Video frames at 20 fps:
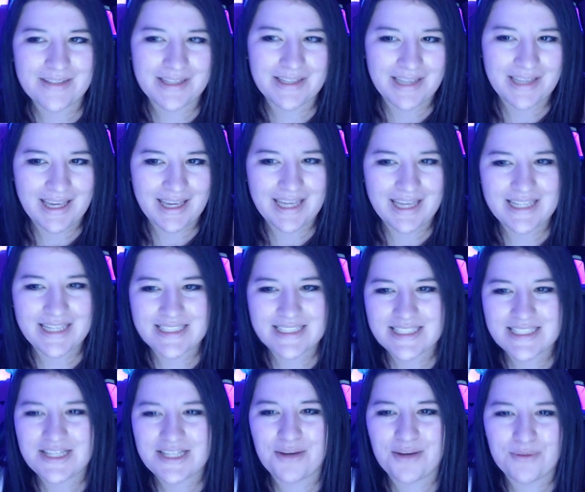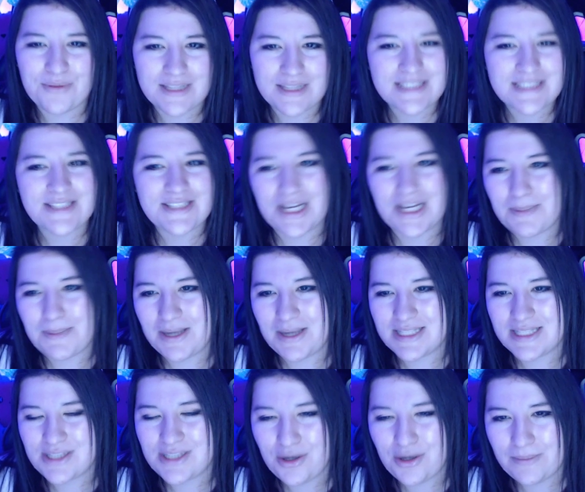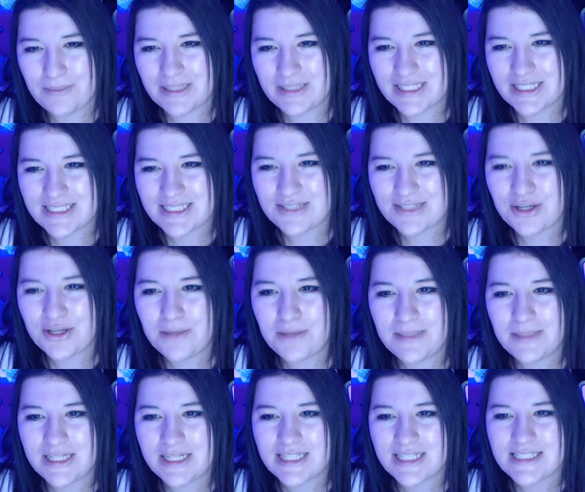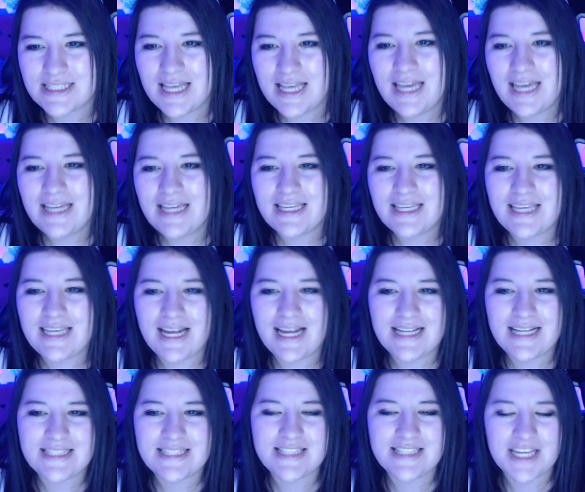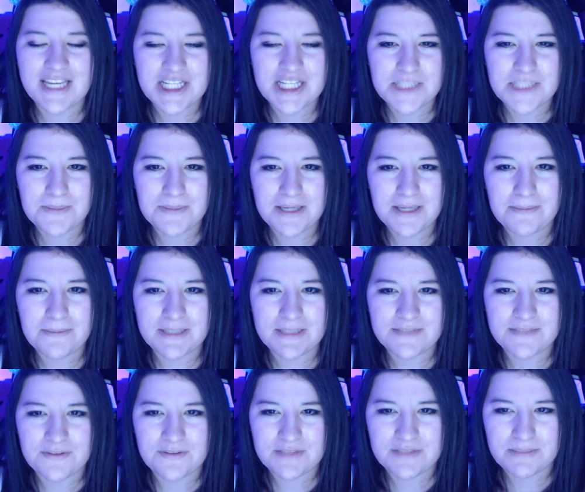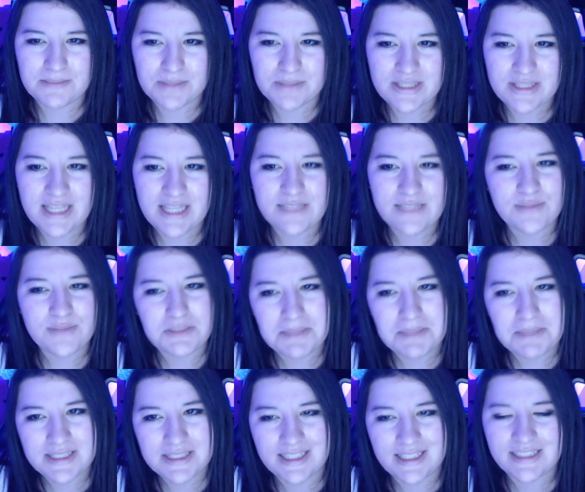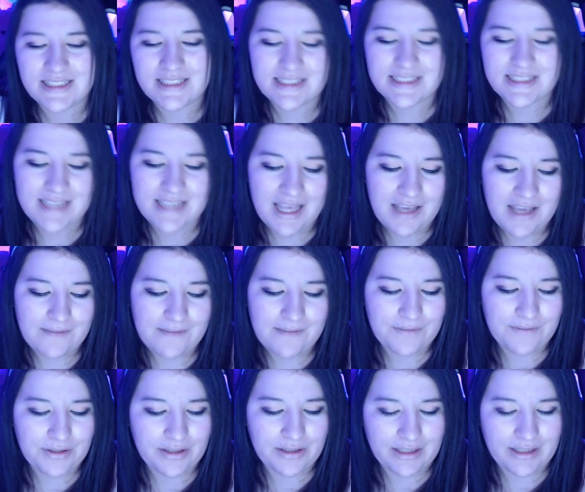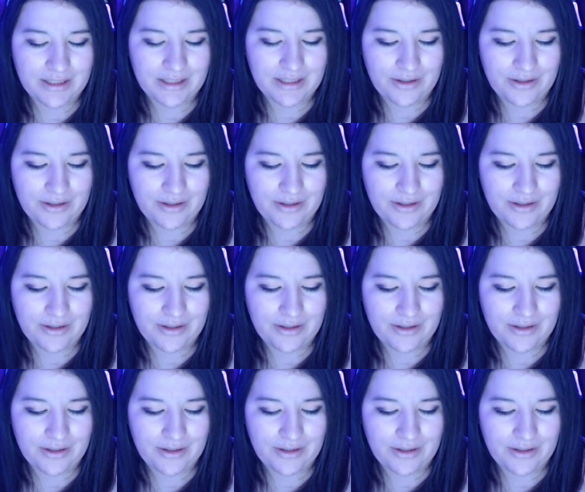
And, you know, let's talk about his co-abilities. So co-abilities, he has HP plus 15%, which makes sense for, you know,